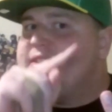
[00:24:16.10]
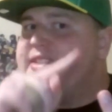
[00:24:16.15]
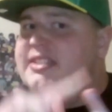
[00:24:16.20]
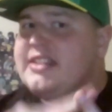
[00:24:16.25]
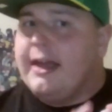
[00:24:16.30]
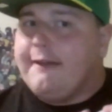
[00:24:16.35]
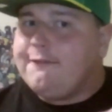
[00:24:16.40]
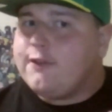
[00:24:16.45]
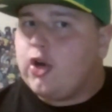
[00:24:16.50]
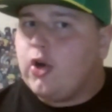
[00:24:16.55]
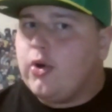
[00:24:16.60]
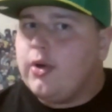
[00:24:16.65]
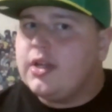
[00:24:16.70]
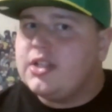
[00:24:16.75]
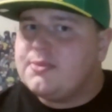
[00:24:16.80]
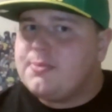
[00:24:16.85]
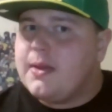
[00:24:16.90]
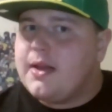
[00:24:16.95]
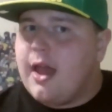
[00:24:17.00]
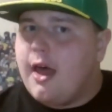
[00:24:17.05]
Steph
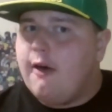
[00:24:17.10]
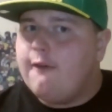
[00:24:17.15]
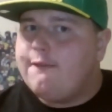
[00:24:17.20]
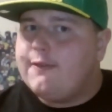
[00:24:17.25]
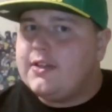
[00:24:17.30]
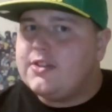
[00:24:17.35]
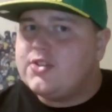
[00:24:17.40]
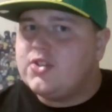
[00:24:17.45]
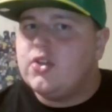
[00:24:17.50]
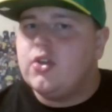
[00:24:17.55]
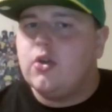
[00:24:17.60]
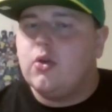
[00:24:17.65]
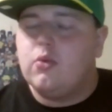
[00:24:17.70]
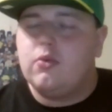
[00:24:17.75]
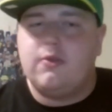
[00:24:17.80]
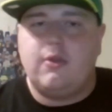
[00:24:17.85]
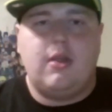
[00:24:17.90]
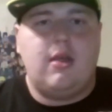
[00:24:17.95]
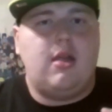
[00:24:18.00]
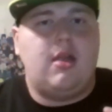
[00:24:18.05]
Curry's been healthy
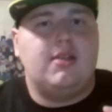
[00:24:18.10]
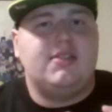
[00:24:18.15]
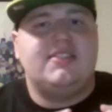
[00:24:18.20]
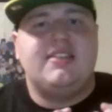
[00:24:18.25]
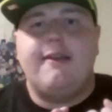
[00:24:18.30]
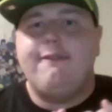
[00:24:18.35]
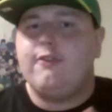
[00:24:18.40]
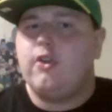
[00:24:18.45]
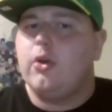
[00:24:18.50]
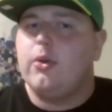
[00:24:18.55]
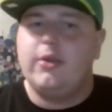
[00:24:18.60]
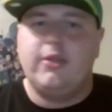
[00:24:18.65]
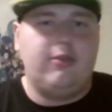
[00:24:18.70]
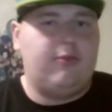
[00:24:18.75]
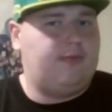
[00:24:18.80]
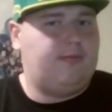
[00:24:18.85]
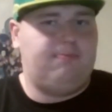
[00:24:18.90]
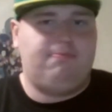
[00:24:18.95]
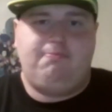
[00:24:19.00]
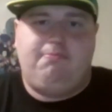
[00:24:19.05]
too, and Steph
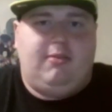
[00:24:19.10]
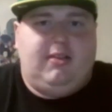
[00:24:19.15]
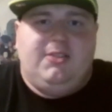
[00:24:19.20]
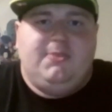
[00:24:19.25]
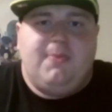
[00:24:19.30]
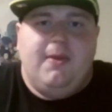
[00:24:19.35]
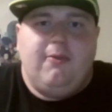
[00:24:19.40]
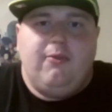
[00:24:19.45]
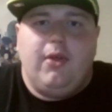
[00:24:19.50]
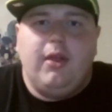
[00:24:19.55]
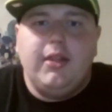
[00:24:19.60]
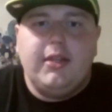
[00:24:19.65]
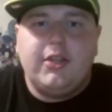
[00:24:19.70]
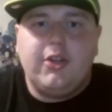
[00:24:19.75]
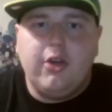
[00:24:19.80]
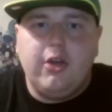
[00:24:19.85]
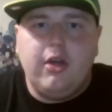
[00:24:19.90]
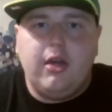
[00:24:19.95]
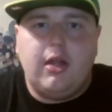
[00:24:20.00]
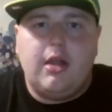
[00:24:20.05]
Curry's he's been really
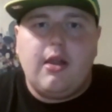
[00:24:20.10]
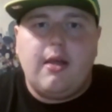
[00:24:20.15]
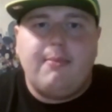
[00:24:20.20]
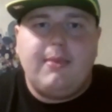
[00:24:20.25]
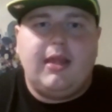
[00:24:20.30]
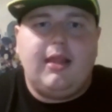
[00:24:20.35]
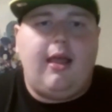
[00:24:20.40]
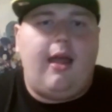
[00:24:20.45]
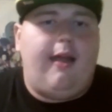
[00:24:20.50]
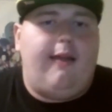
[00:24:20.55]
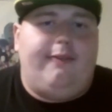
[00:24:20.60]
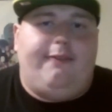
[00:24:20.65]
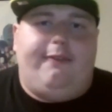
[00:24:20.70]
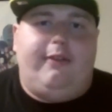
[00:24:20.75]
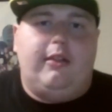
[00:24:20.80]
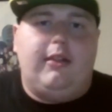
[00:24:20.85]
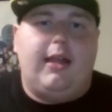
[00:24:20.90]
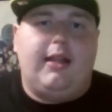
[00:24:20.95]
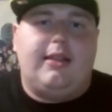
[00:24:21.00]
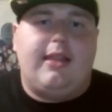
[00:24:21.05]
good. I mean, I
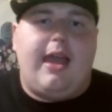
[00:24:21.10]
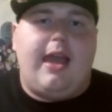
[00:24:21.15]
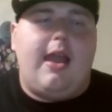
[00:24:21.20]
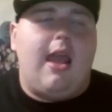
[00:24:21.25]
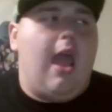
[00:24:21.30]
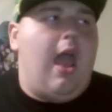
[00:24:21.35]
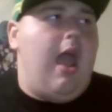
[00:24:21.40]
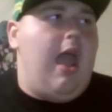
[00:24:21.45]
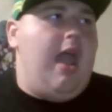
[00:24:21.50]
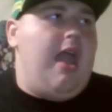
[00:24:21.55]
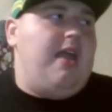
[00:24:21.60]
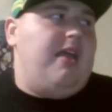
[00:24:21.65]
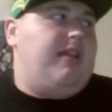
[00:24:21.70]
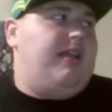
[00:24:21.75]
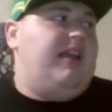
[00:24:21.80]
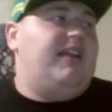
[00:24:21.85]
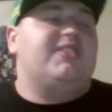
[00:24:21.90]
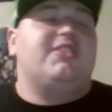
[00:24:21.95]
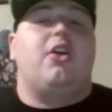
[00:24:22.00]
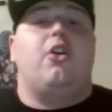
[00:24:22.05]
feel like that
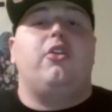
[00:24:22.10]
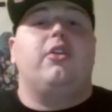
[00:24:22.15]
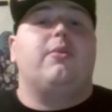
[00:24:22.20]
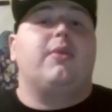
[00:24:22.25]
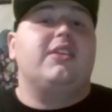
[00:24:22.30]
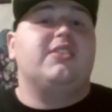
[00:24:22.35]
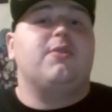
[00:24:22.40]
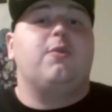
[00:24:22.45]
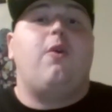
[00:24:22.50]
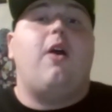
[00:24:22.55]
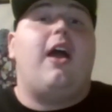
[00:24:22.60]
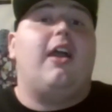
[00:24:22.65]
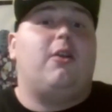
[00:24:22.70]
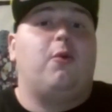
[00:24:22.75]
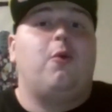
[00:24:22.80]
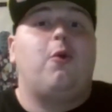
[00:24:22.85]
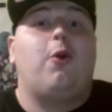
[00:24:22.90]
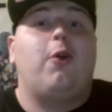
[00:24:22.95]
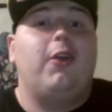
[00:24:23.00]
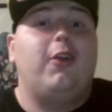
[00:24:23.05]
he's the only reason why
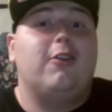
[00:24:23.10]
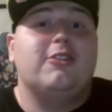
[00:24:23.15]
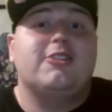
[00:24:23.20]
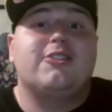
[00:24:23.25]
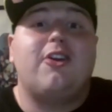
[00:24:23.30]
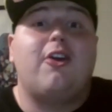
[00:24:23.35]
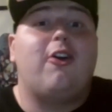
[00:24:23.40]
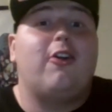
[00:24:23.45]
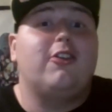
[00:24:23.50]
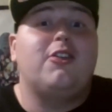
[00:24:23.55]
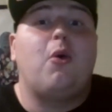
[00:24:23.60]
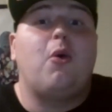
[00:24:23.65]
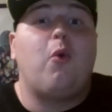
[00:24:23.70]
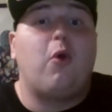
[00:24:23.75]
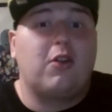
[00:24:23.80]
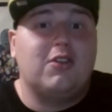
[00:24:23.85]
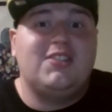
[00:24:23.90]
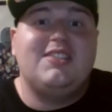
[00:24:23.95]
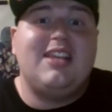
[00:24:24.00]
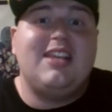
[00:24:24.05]
the Warriors aren't the
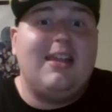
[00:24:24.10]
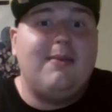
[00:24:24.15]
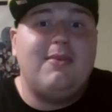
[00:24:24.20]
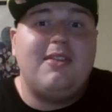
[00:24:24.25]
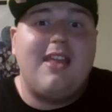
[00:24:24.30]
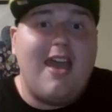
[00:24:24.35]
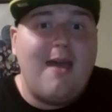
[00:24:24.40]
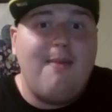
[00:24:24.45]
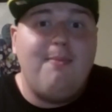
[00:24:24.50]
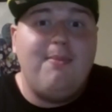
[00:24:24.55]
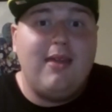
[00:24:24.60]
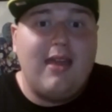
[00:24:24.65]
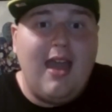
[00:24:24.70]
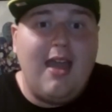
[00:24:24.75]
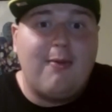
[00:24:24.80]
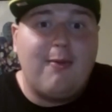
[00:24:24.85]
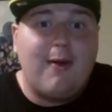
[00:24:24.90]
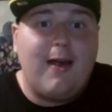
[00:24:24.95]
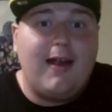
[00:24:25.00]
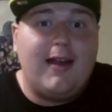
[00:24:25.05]
worst team in the
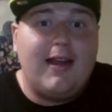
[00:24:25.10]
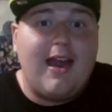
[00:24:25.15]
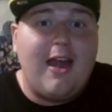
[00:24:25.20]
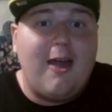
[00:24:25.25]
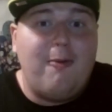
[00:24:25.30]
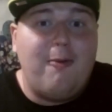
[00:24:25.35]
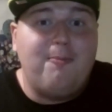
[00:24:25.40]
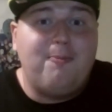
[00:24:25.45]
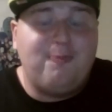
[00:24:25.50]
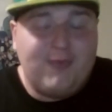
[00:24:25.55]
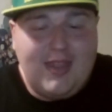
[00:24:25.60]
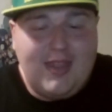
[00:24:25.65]
NBA right now.